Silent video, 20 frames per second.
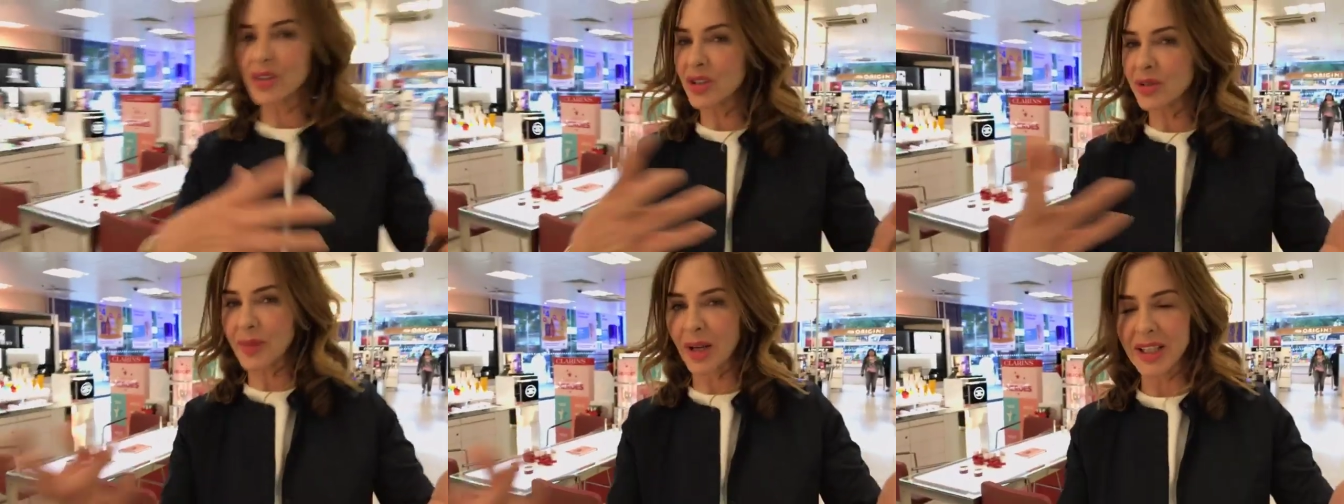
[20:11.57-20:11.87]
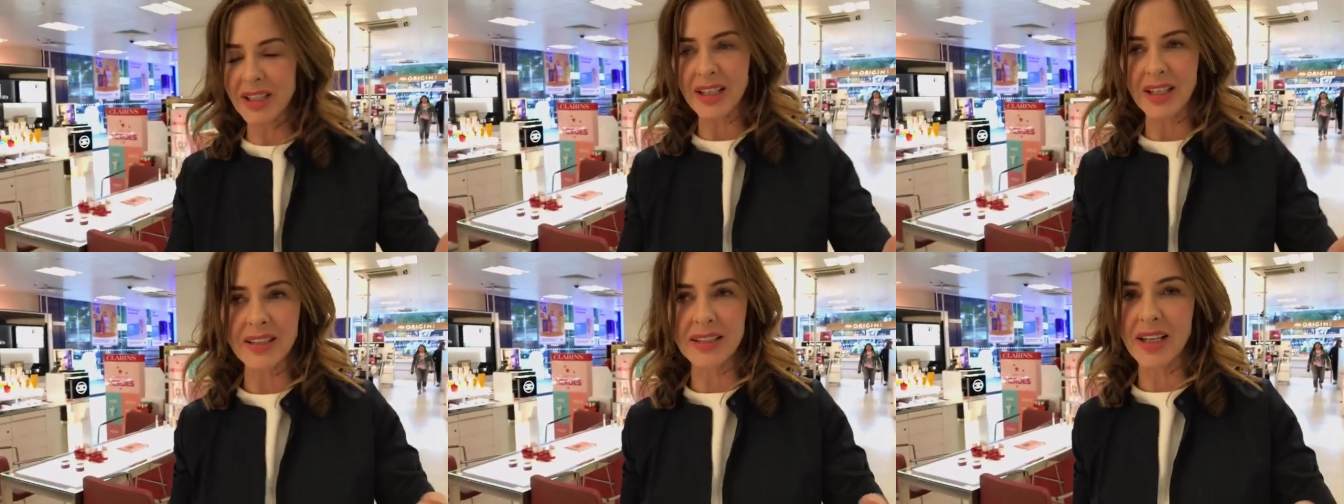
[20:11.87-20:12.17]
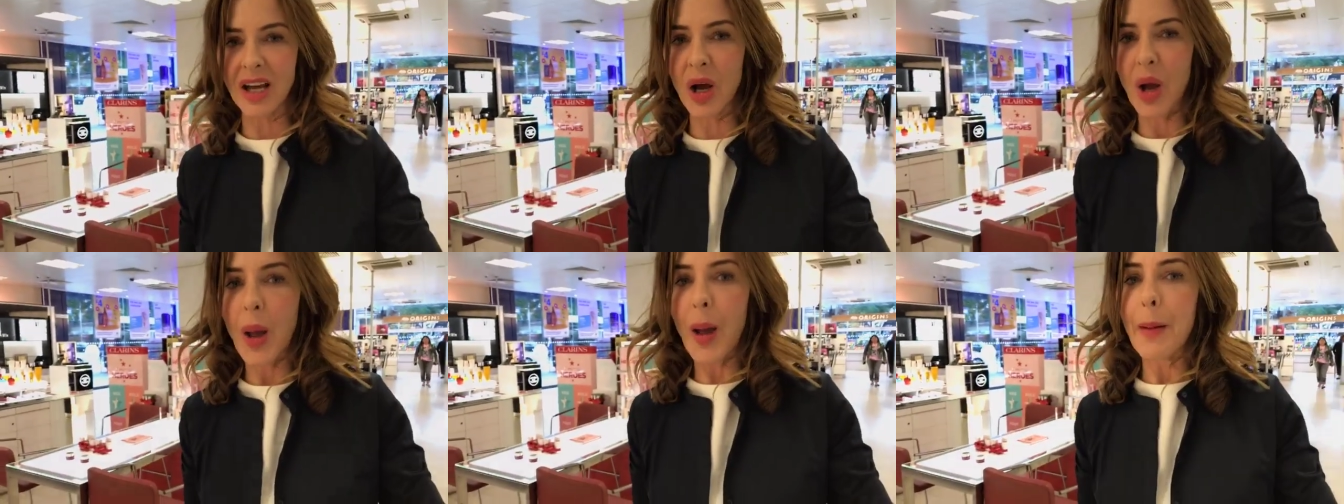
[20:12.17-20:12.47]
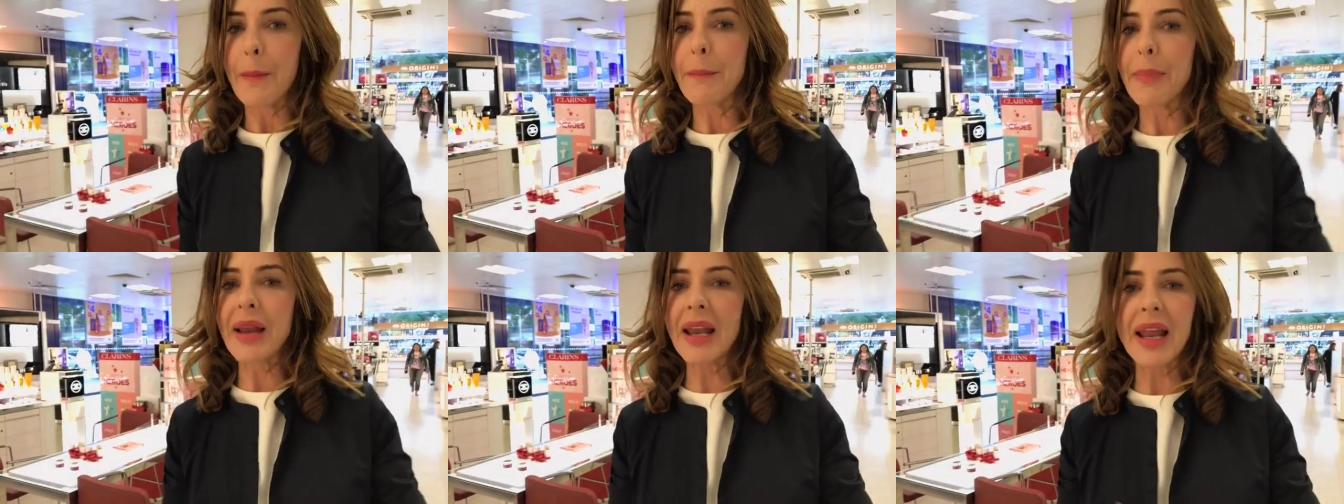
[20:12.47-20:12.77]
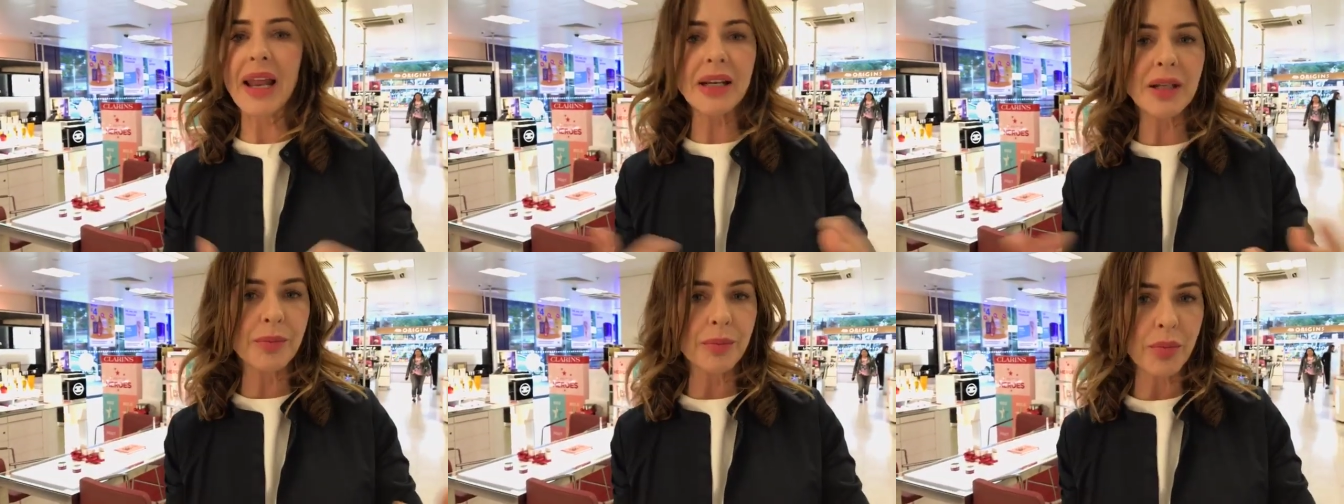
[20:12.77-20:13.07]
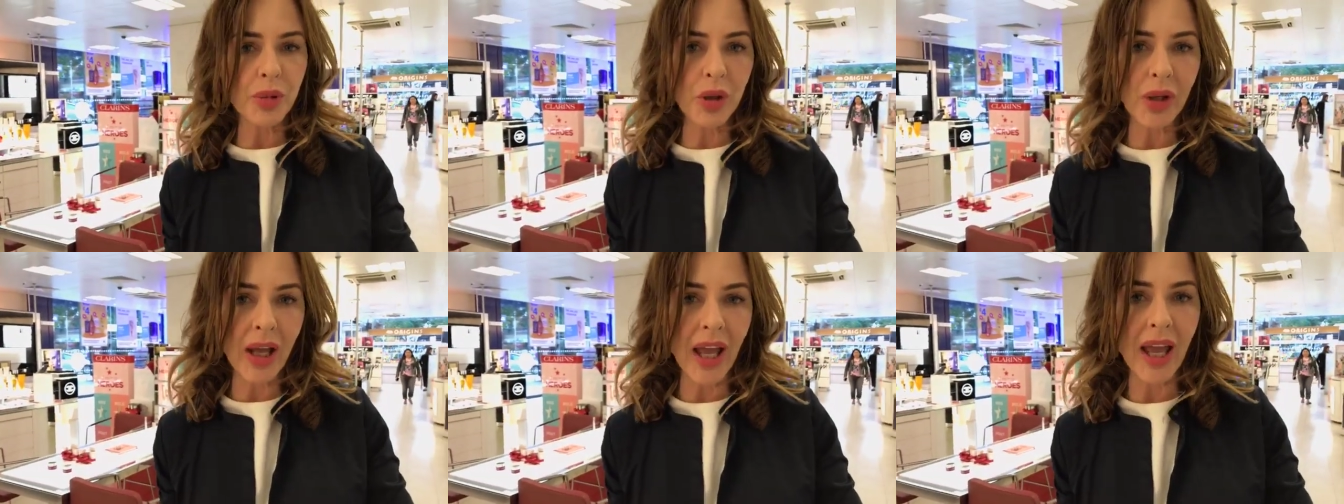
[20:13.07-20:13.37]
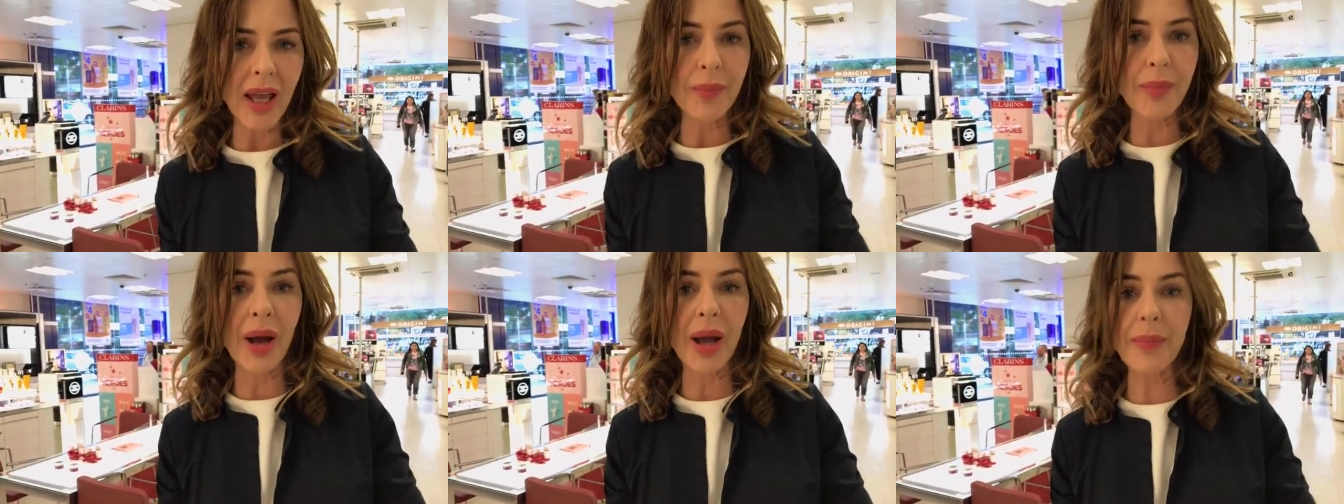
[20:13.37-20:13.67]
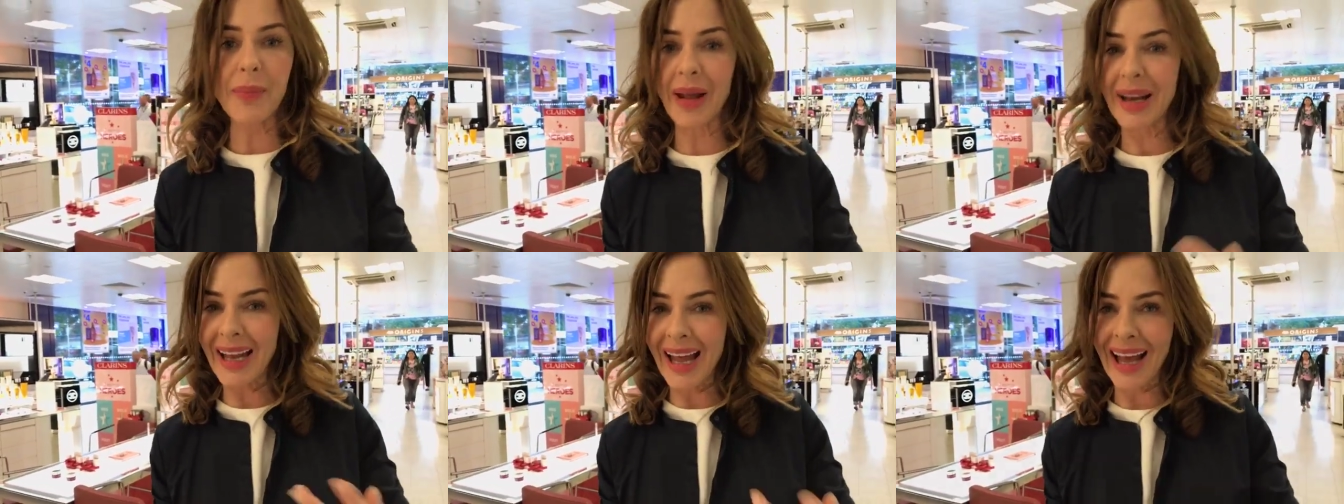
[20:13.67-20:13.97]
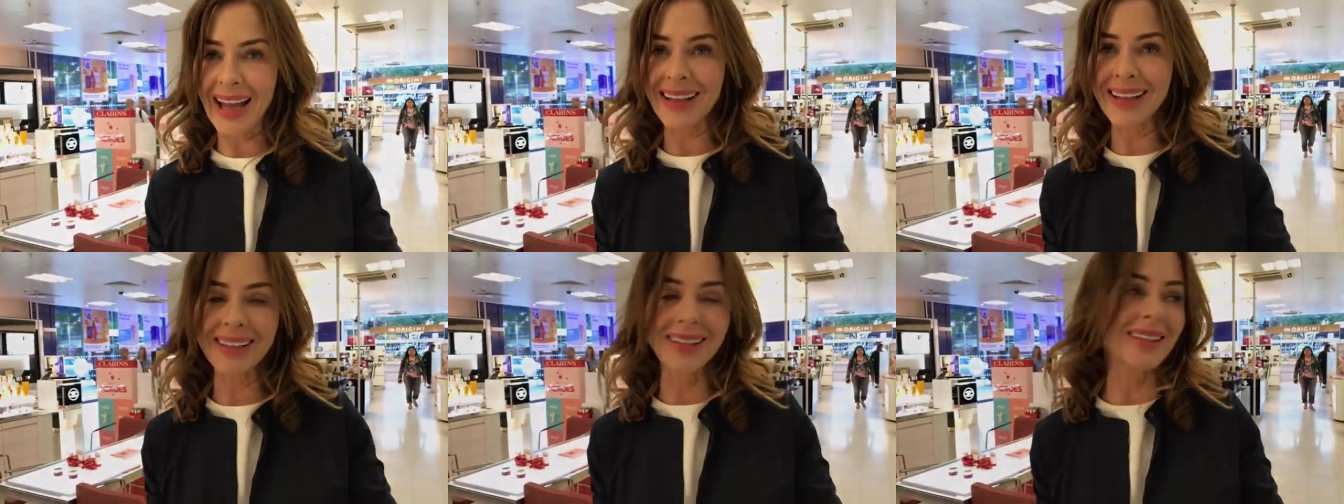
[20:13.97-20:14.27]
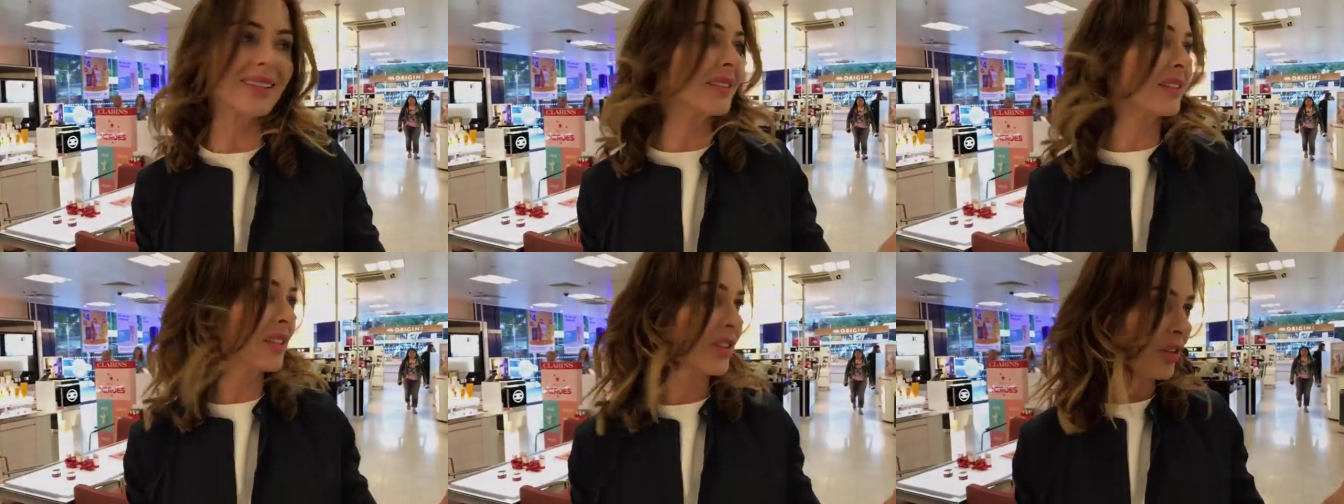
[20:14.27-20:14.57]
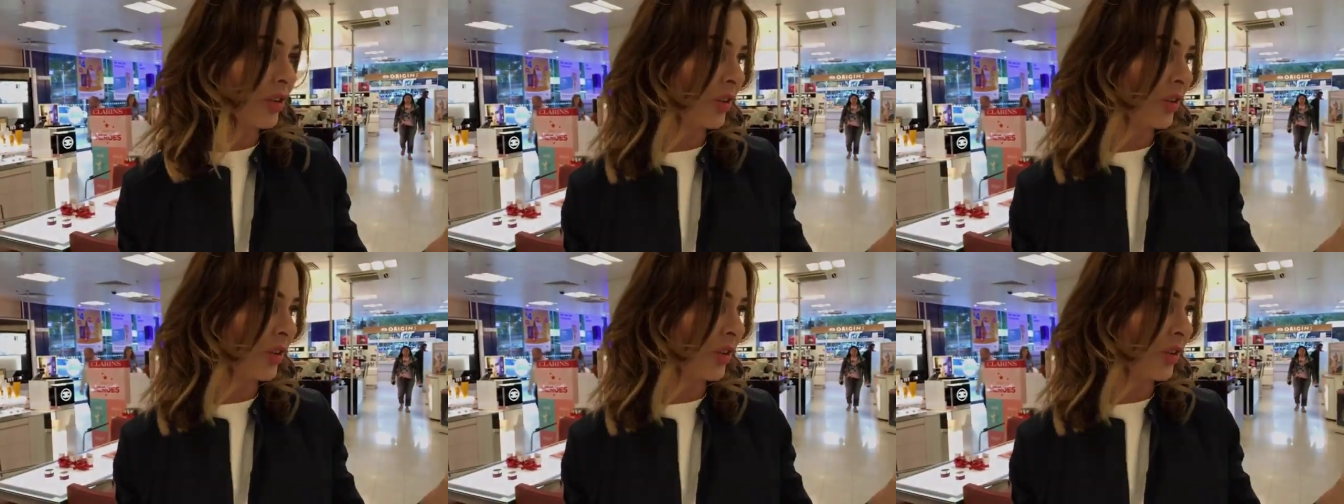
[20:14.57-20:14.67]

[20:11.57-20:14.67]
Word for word: you some ideas now. Blenheim Bouquet by Penhaligon. I'm